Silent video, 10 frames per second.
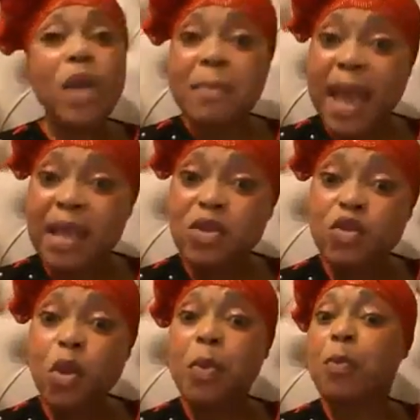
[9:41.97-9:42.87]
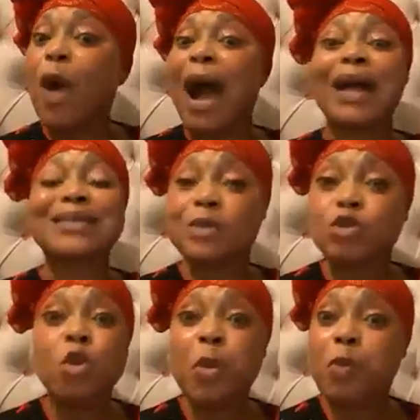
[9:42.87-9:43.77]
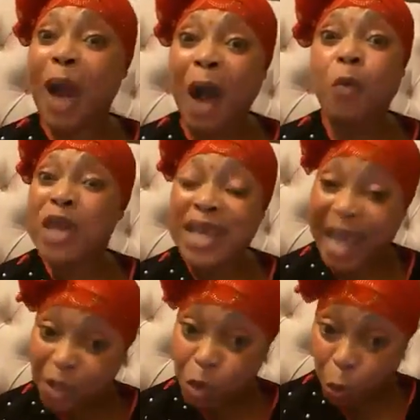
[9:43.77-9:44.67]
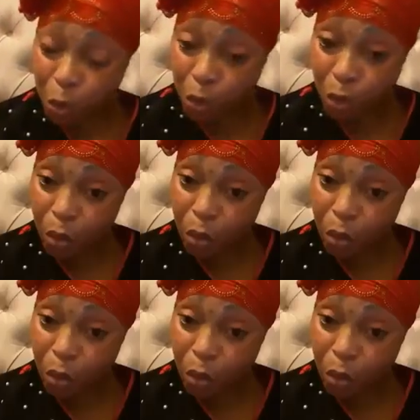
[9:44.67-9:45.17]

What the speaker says: Women, you people are wicked, though.